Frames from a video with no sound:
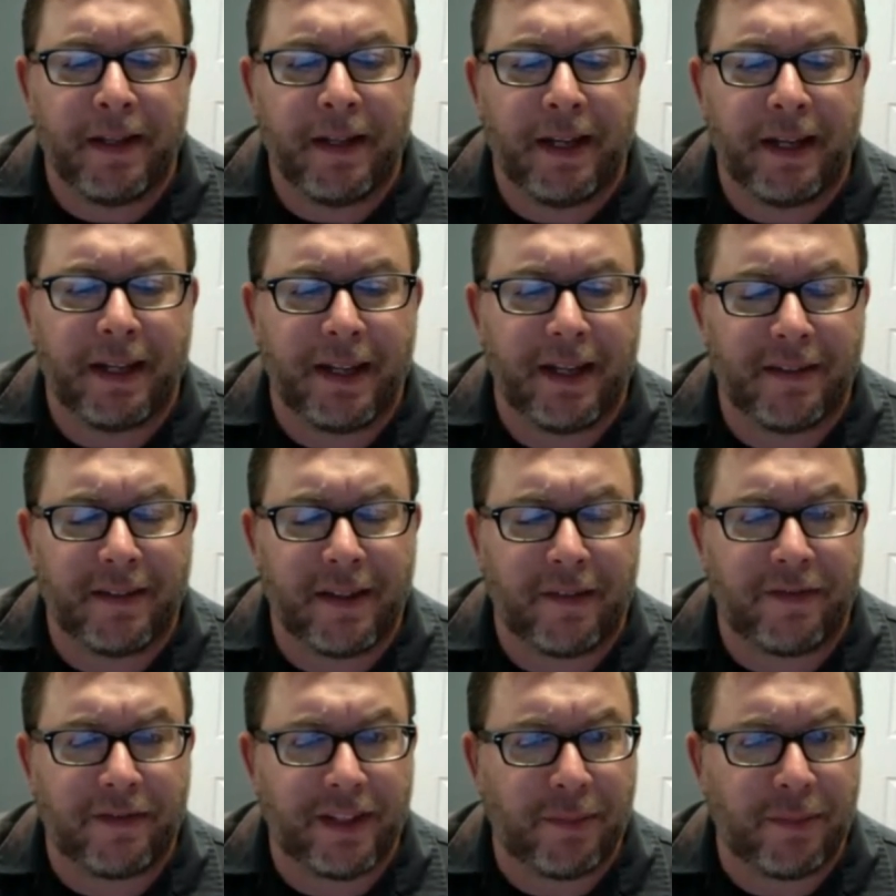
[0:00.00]
again, as
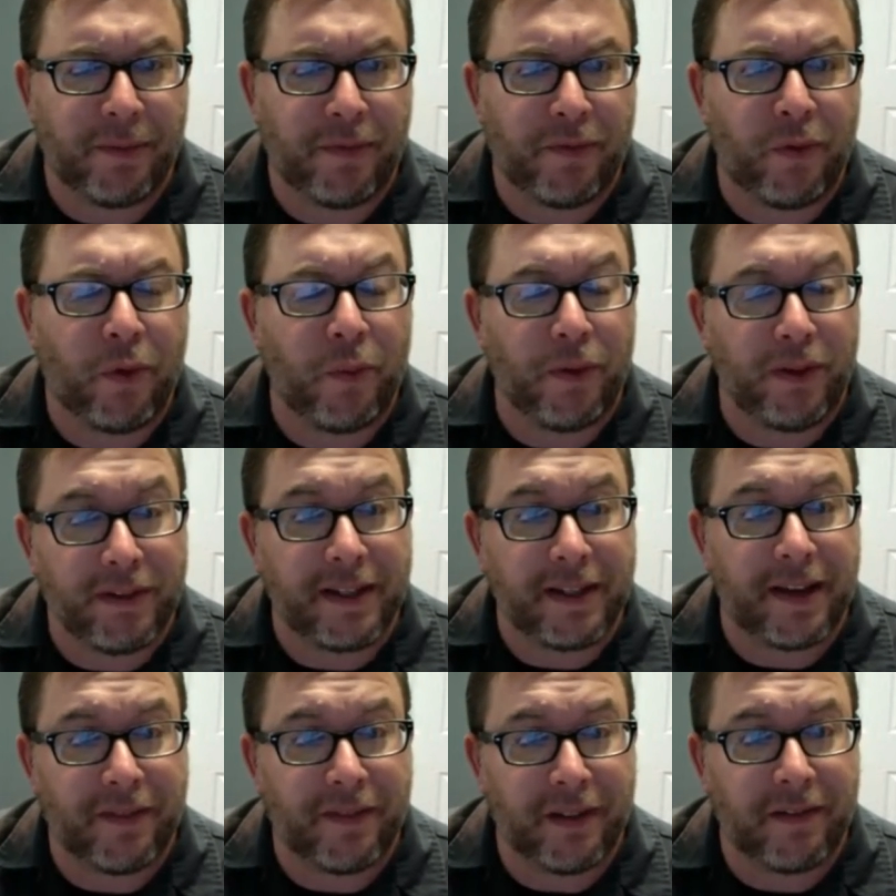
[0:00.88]
I've said before, we just
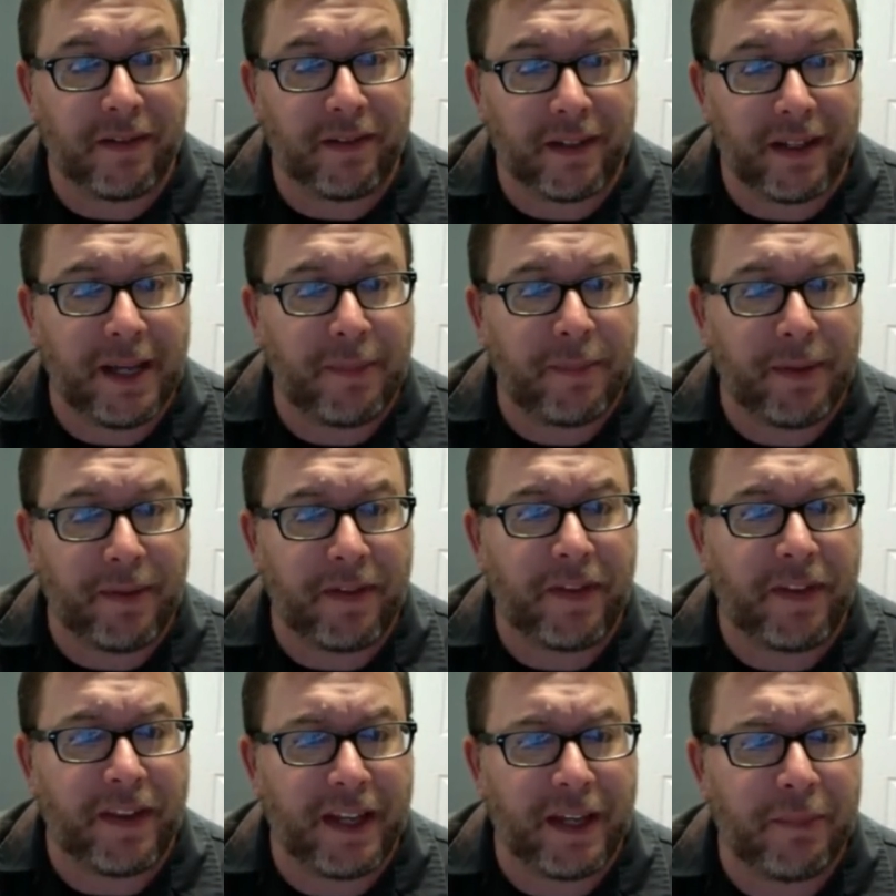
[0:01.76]
have to keep
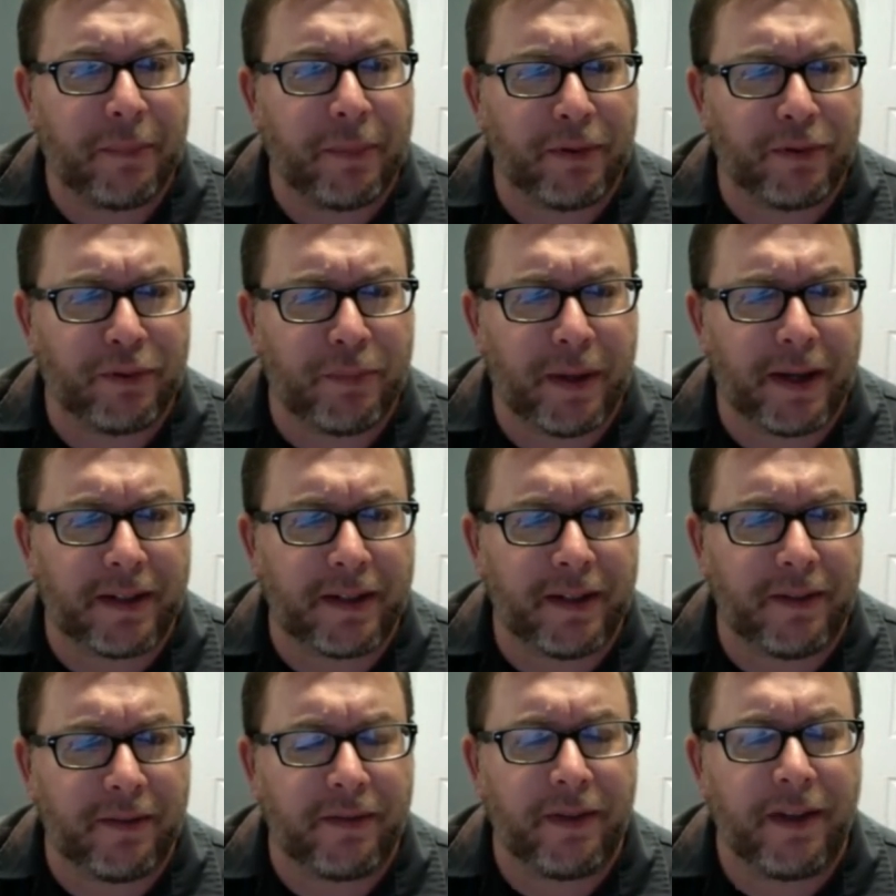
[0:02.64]
everything in
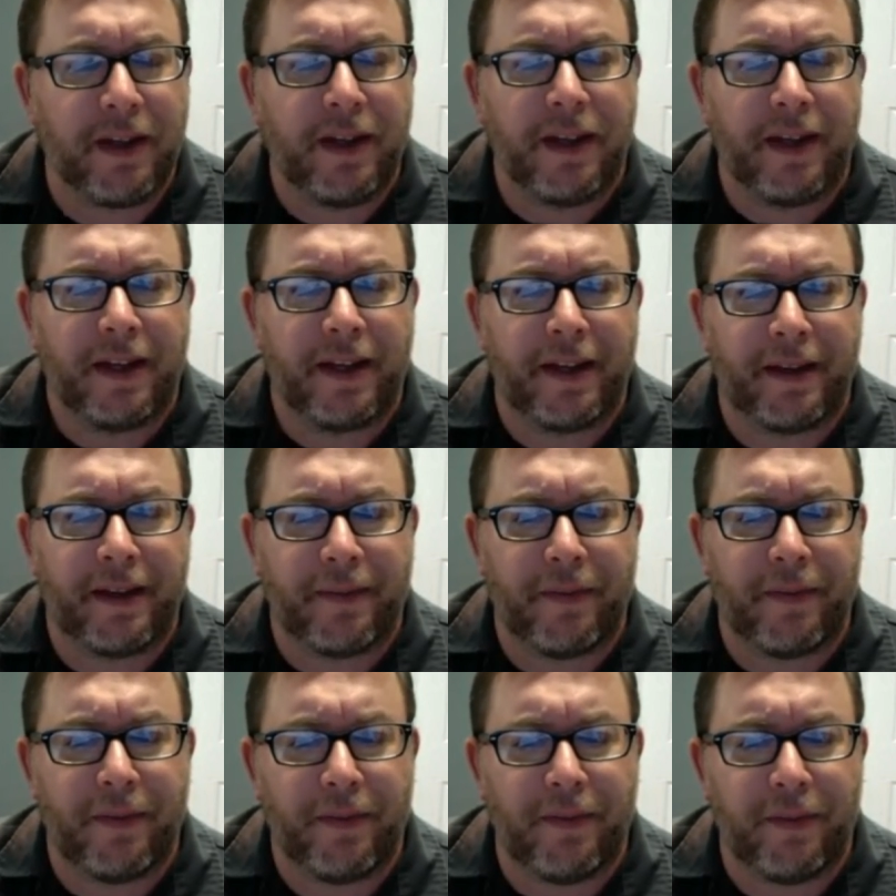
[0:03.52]
perspective.
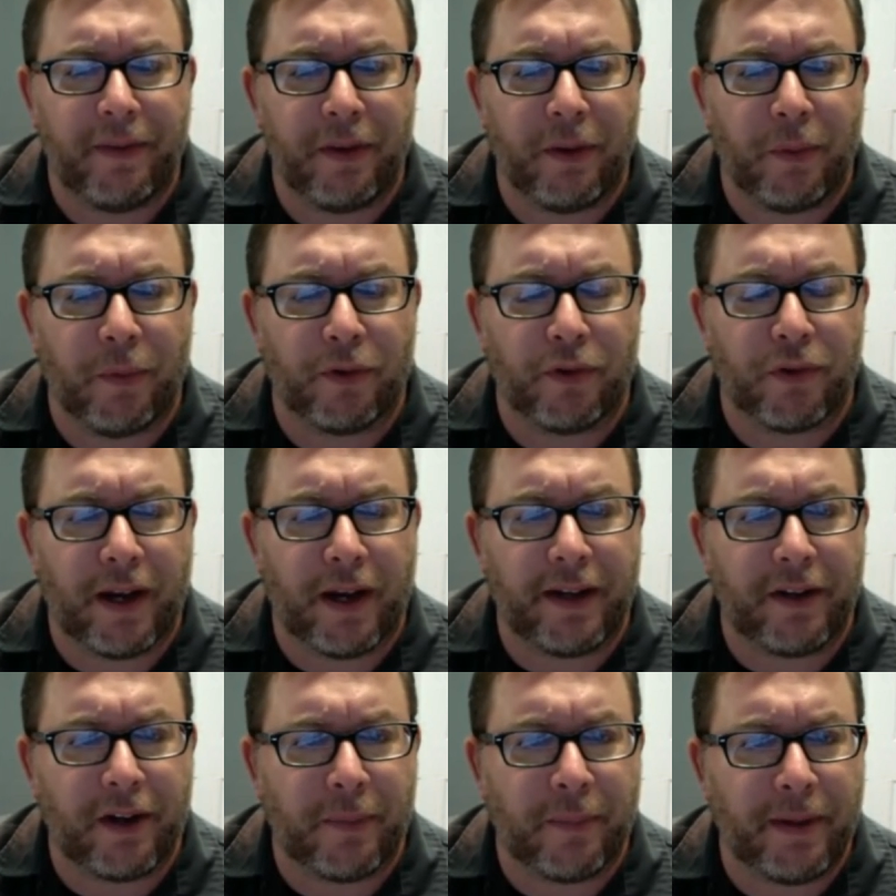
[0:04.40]
We're
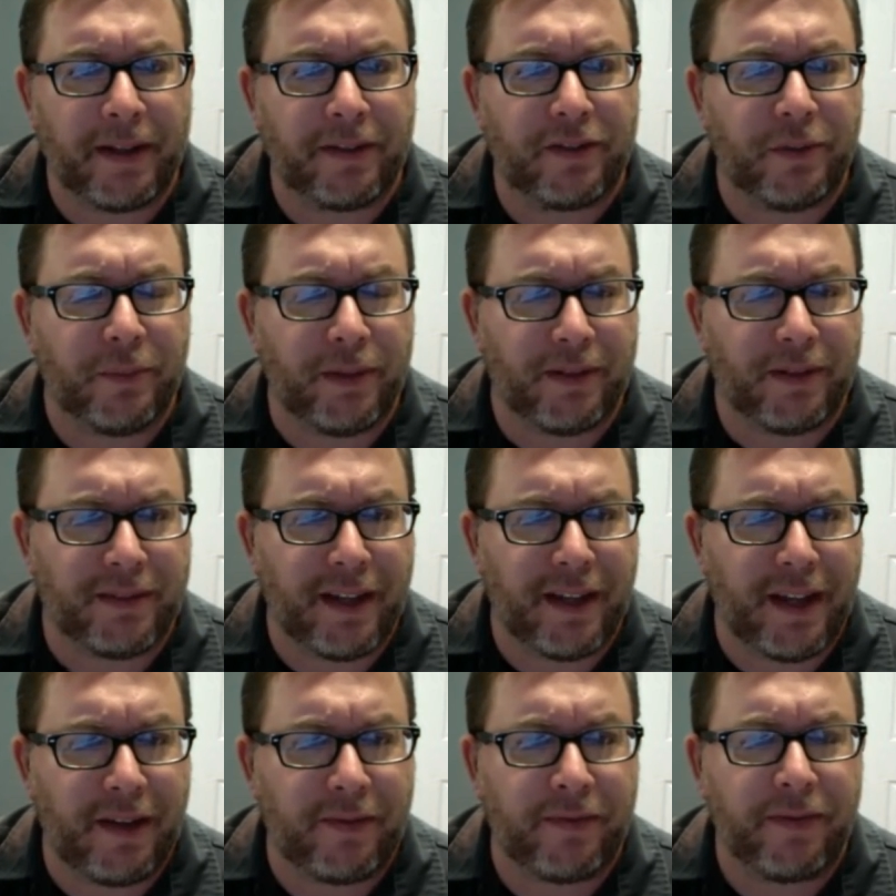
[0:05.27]
trying our best to be
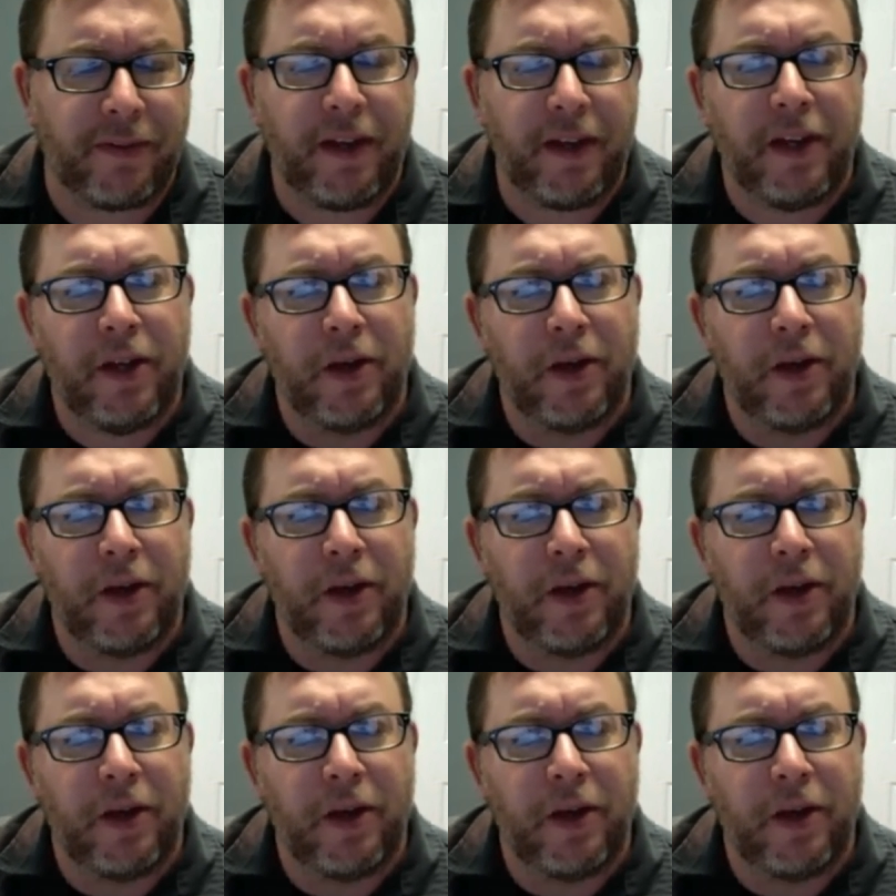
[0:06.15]
safe.